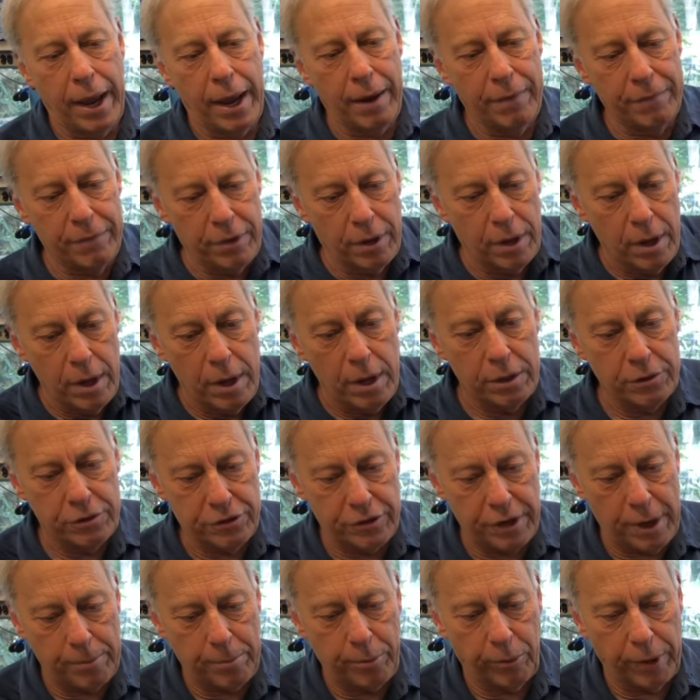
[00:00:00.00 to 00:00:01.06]
to have to
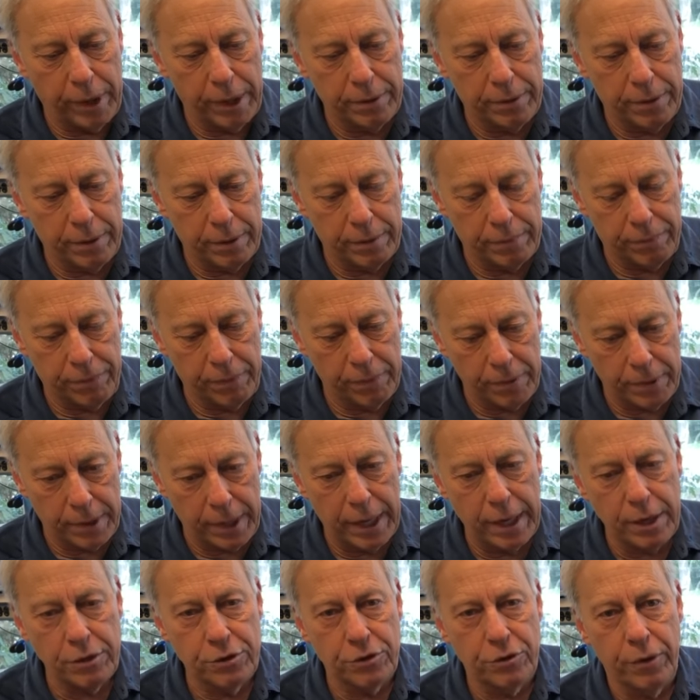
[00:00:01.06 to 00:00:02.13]
separate the, from the
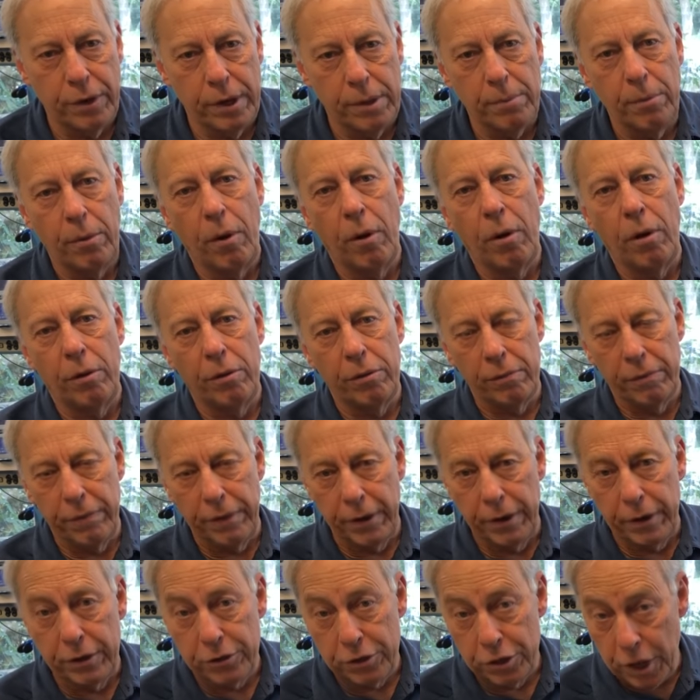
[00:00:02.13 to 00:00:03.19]
data stream all the
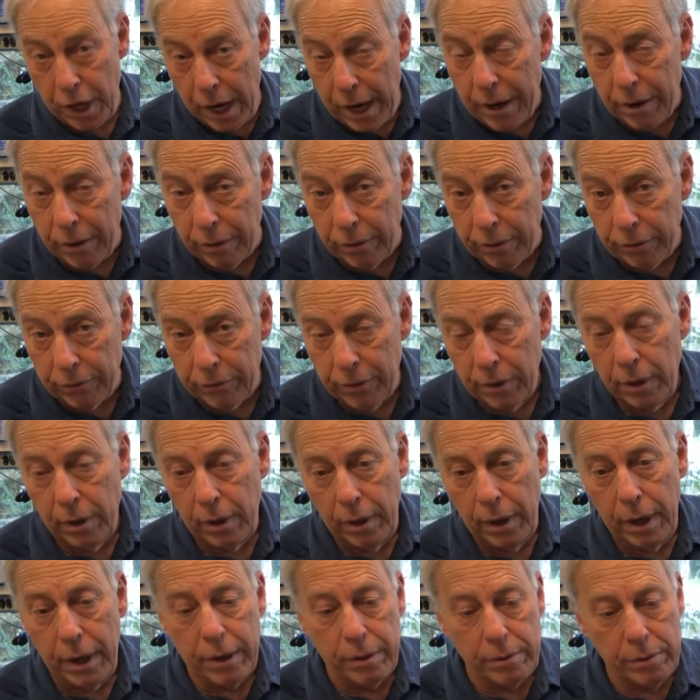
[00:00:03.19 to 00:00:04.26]
various channels.
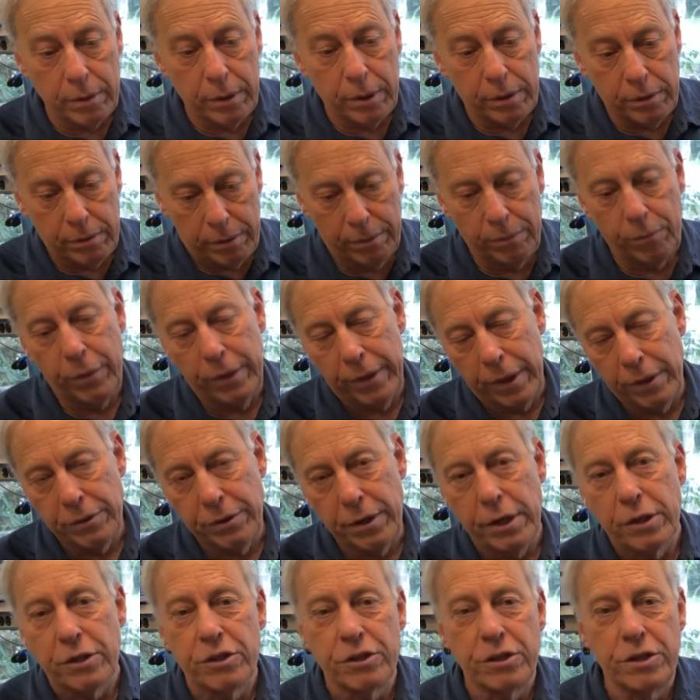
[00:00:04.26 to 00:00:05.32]
And when they
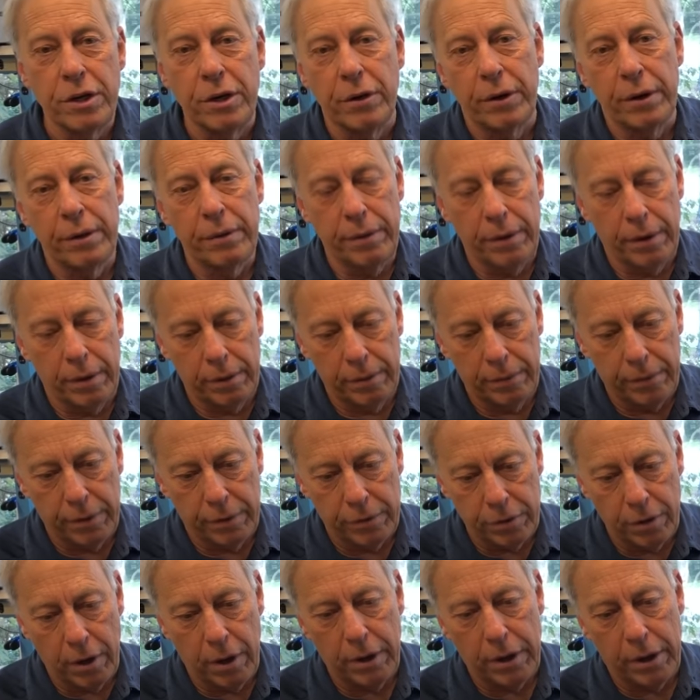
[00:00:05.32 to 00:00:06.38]
say steer it, they're, they're
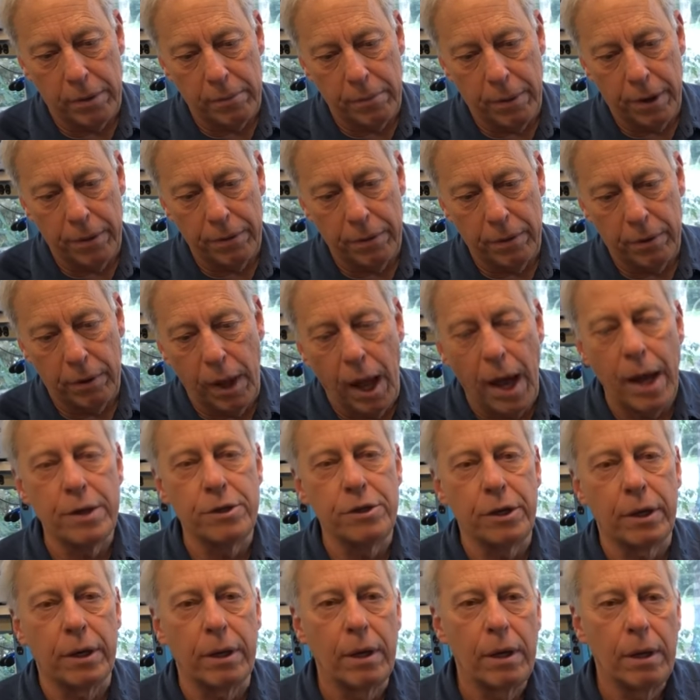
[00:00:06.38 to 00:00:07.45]
talking about the
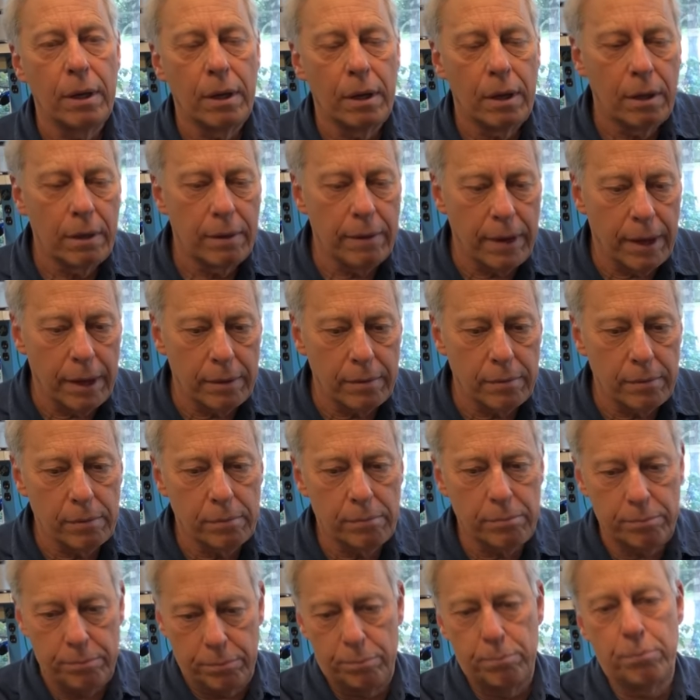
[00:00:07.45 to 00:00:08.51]
logic that
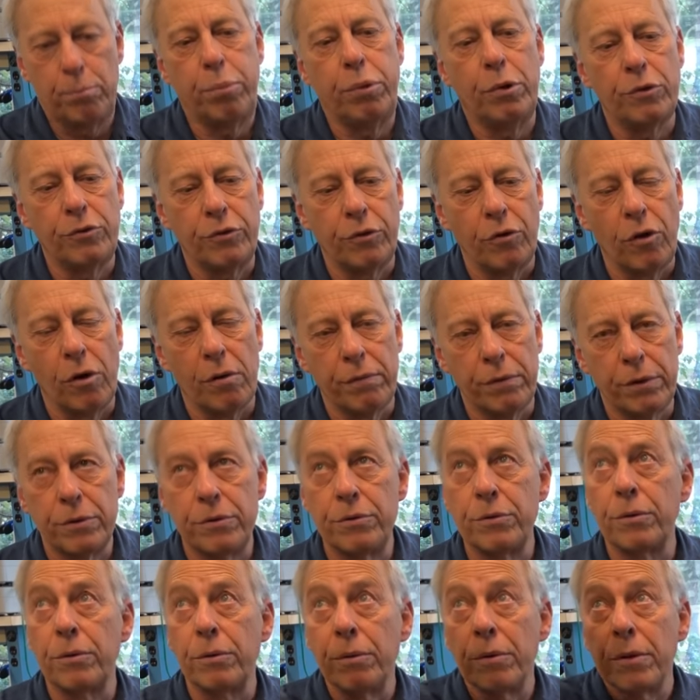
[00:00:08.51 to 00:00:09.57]
puts it over
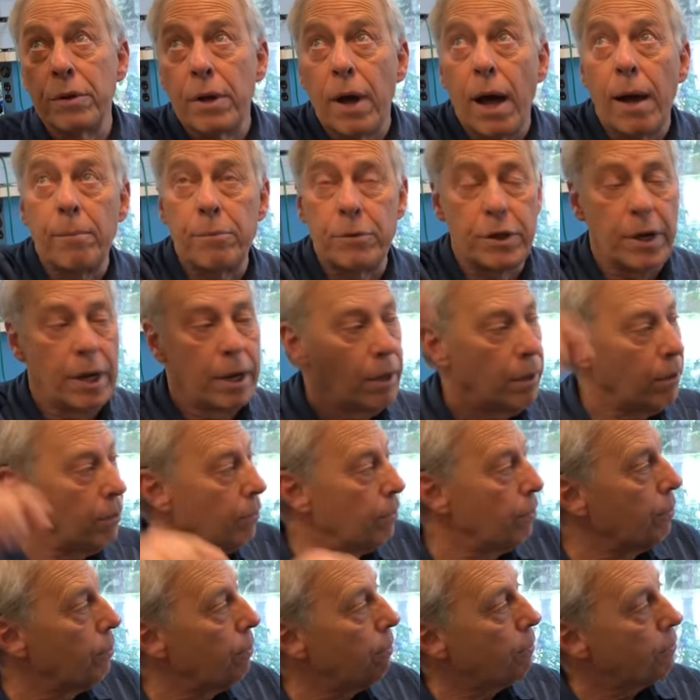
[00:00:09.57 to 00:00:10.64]
to the top channel
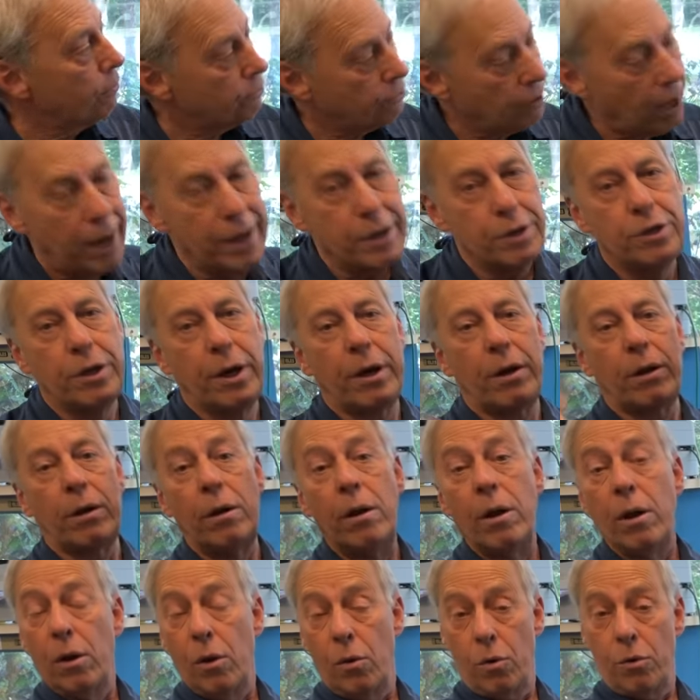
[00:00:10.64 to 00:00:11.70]
or to the side channel
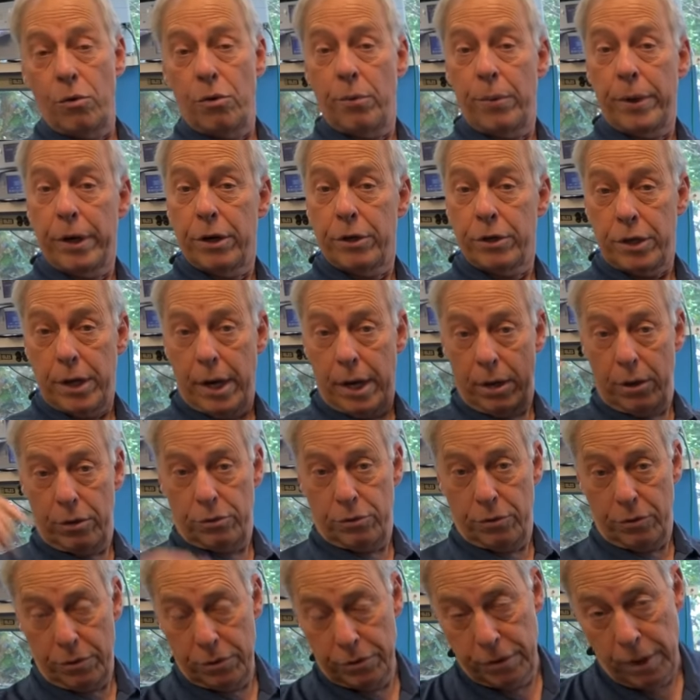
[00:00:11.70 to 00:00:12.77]
or the rear
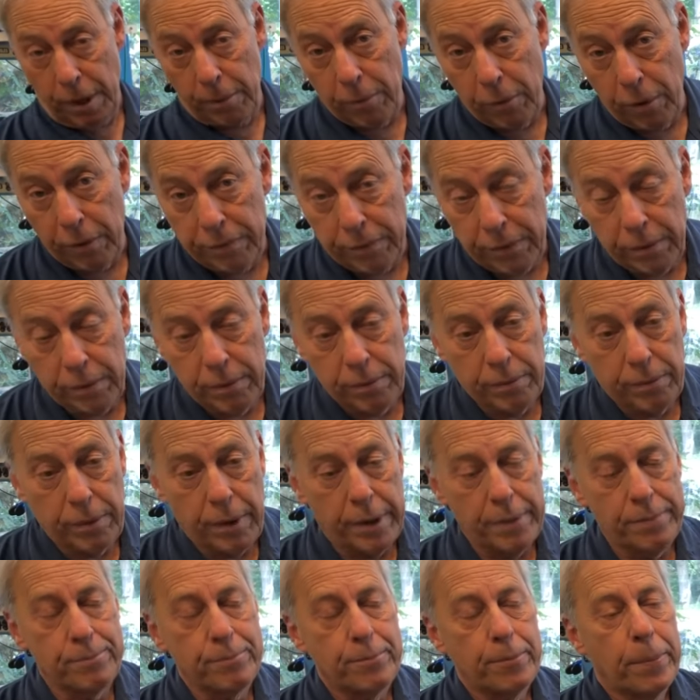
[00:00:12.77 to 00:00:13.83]
channels or the subwoofer,
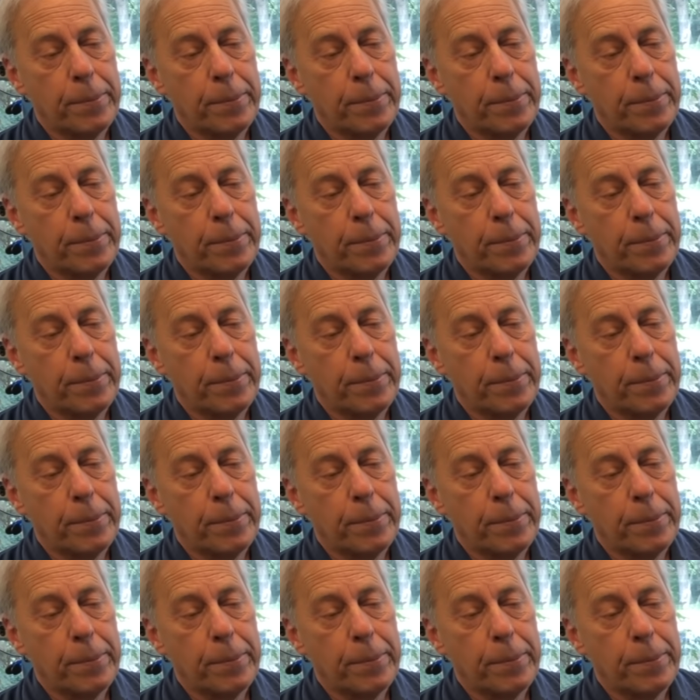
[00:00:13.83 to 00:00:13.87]
right?